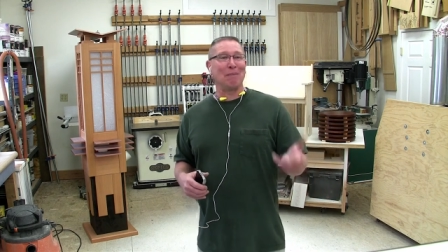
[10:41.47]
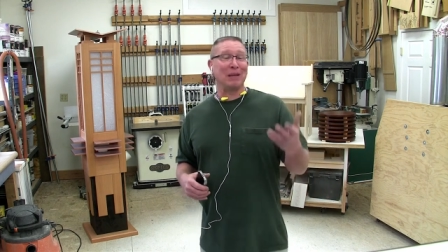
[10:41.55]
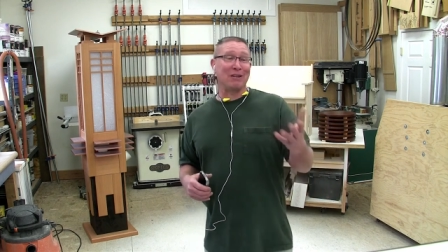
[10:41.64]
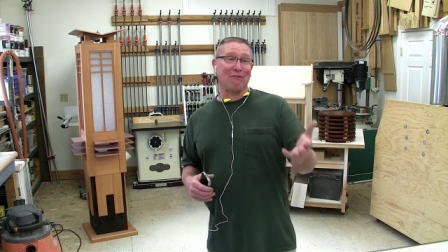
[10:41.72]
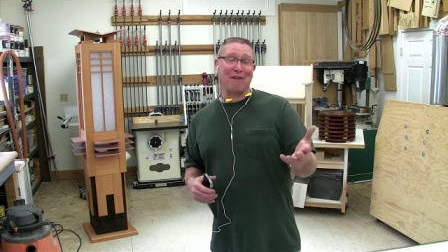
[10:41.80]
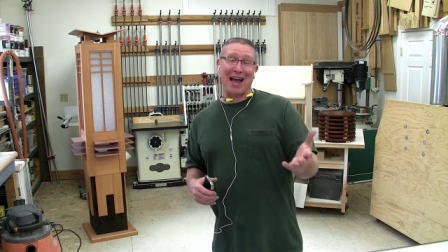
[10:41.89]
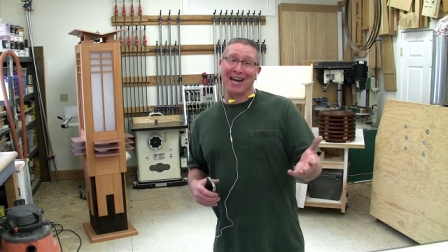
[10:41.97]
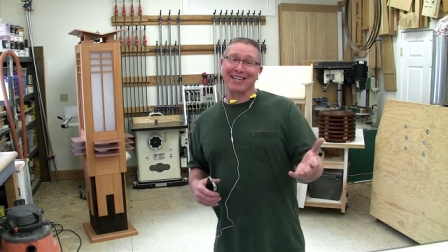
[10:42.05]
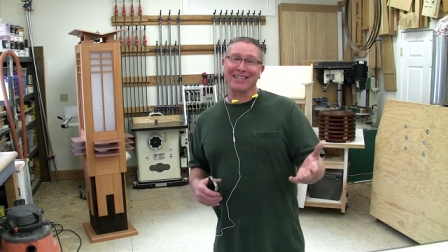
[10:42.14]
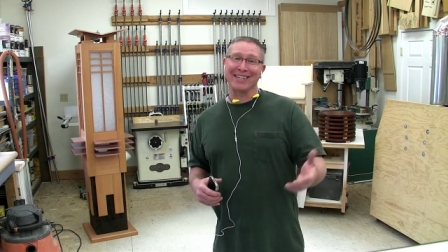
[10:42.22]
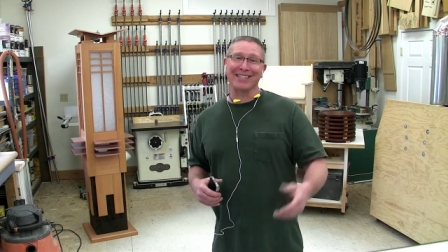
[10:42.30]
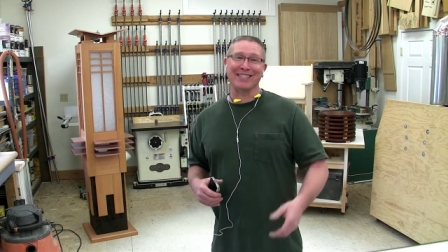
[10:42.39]
But the
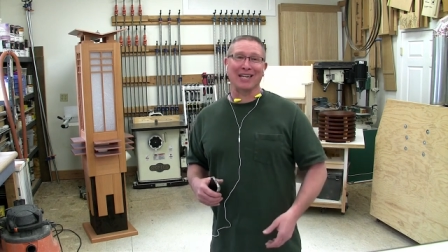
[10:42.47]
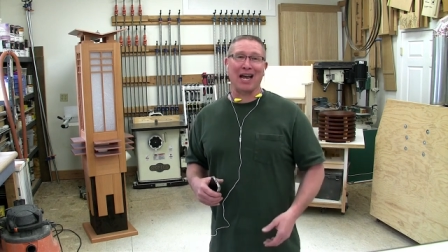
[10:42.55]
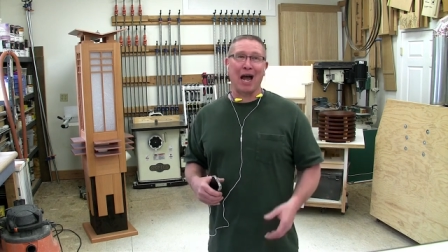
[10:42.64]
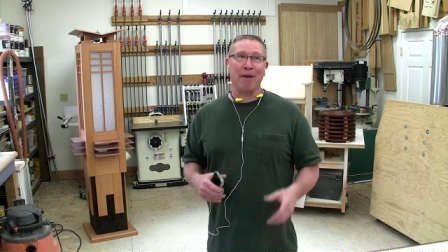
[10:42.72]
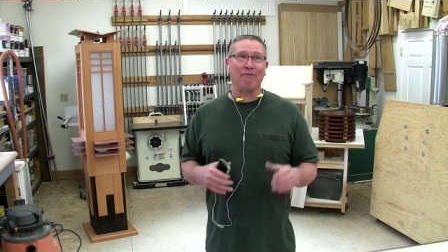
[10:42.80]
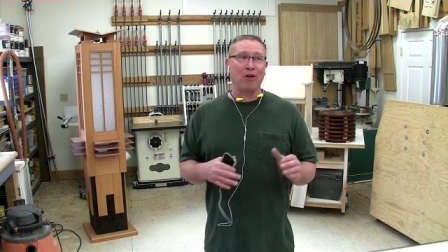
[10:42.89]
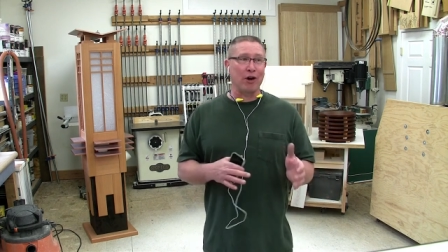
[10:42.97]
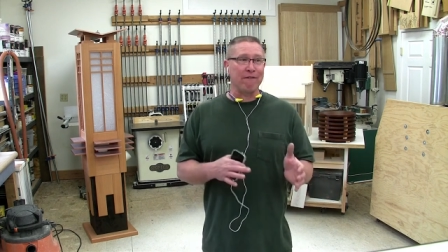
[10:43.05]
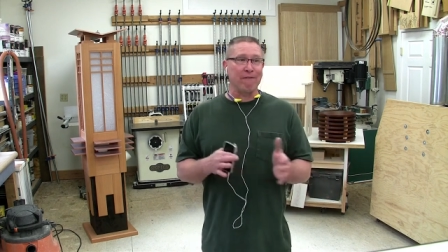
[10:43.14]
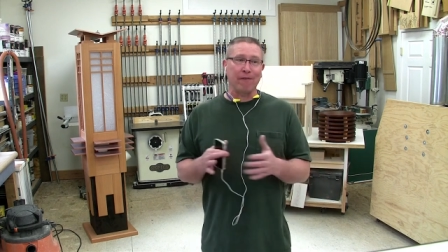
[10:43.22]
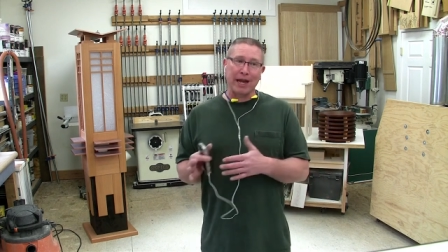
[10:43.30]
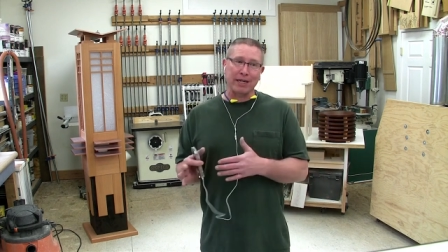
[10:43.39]
fact is I'm
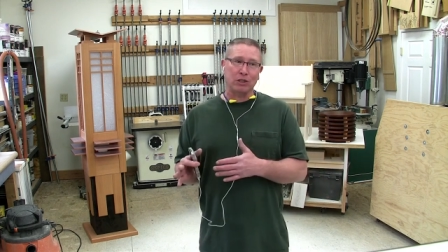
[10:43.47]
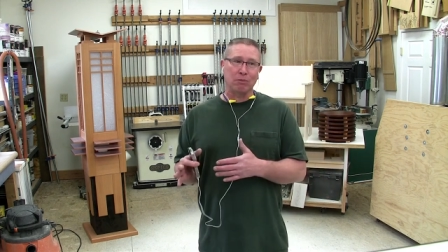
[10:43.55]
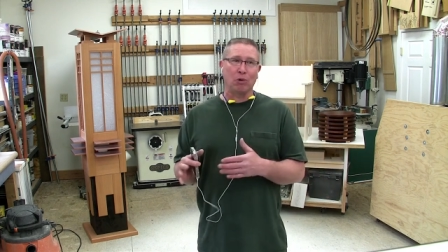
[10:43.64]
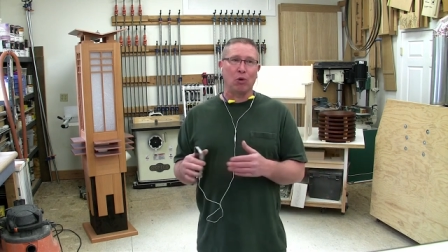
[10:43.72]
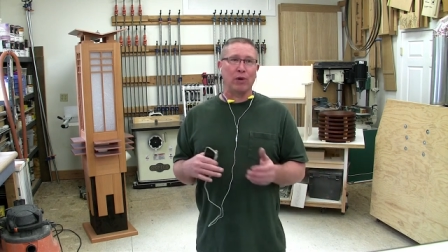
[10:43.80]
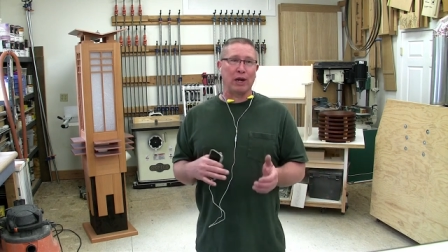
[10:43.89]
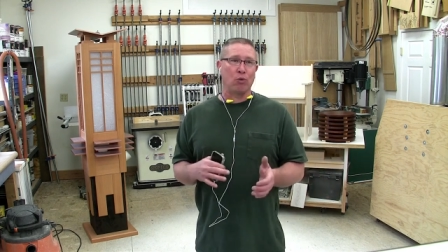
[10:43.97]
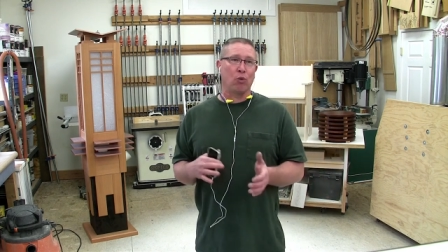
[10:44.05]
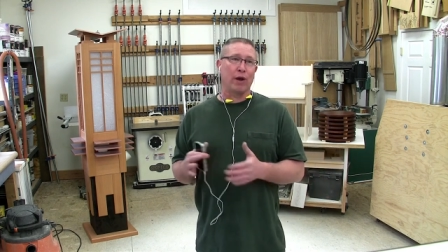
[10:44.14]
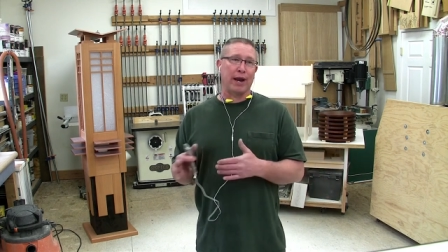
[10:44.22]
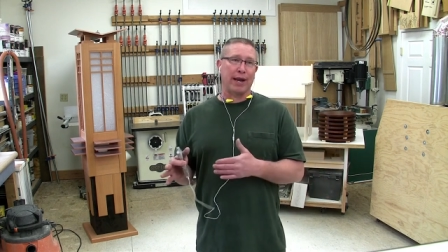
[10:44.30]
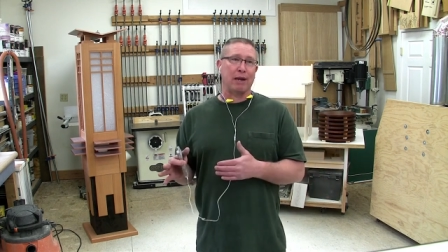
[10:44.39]
very flexible
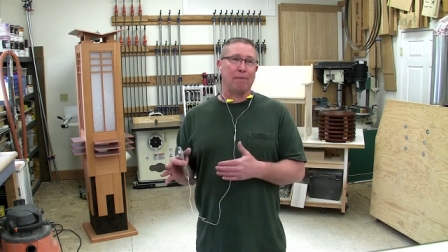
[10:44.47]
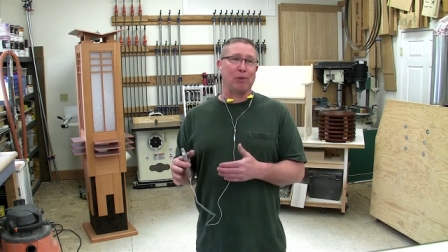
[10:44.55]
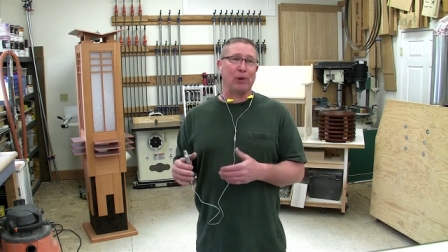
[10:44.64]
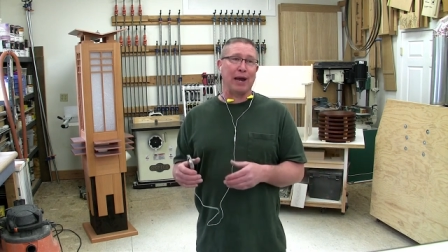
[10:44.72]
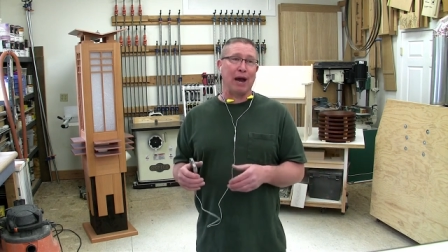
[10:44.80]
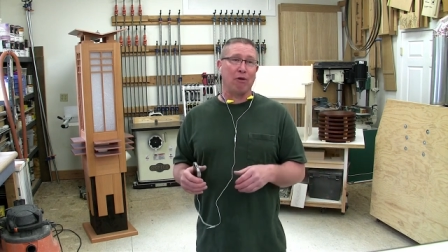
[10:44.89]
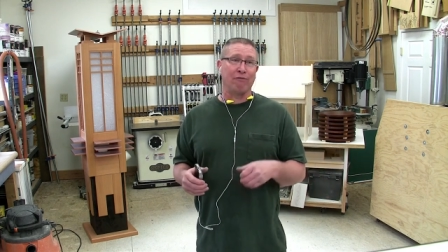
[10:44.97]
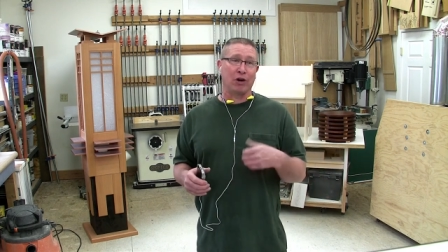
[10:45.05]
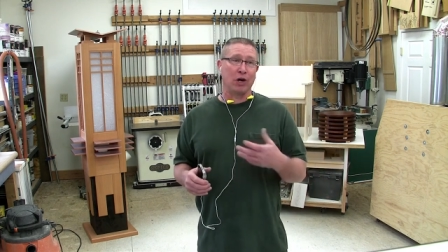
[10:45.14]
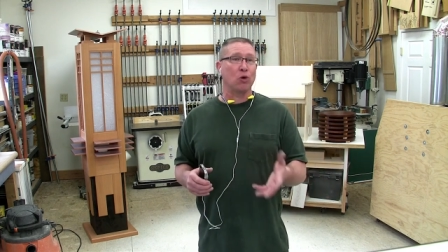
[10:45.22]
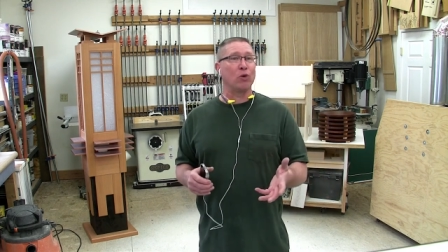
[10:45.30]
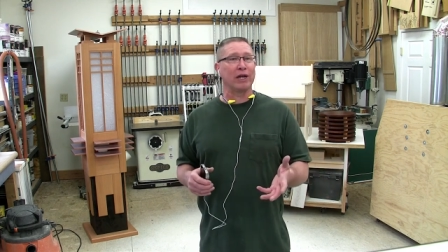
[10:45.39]
in what I can put out
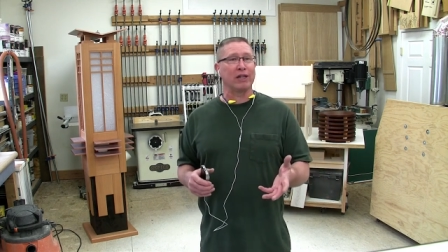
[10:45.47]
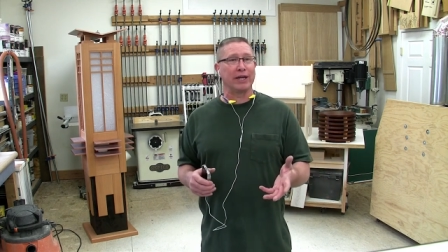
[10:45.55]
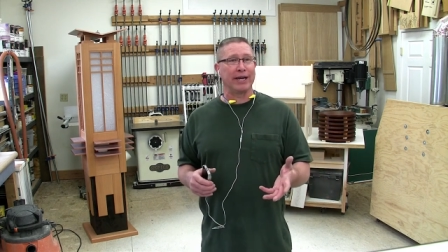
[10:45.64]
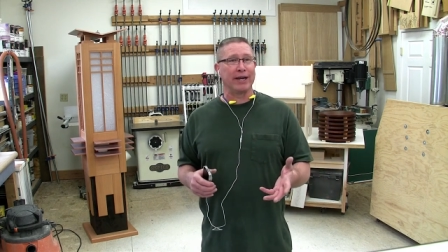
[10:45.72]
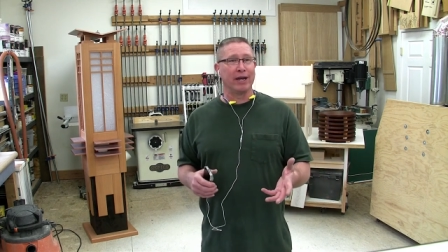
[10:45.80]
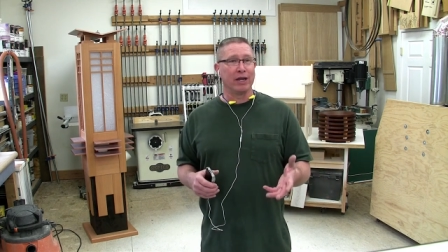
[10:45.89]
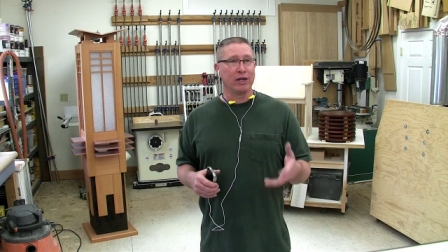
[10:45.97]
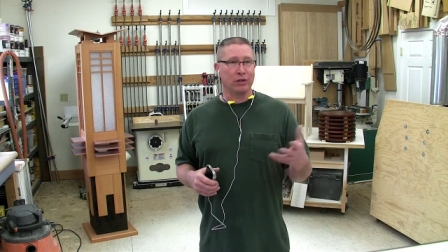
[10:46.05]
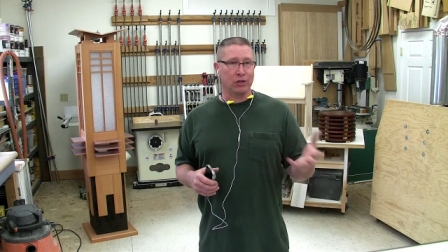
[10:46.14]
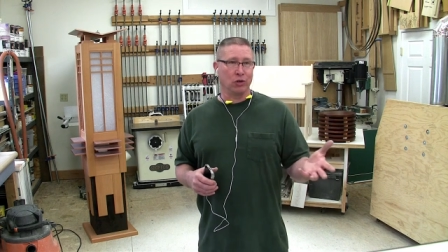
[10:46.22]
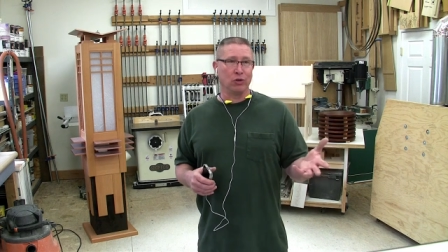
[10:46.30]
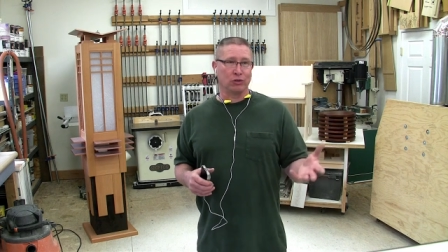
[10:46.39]
very quickly
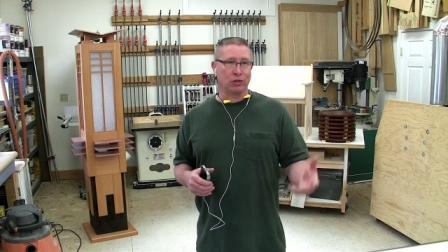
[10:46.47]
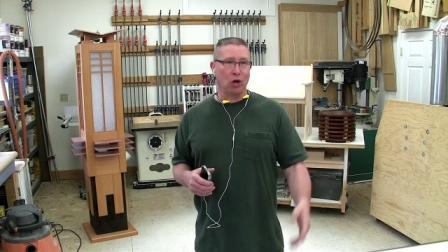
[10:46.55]
too.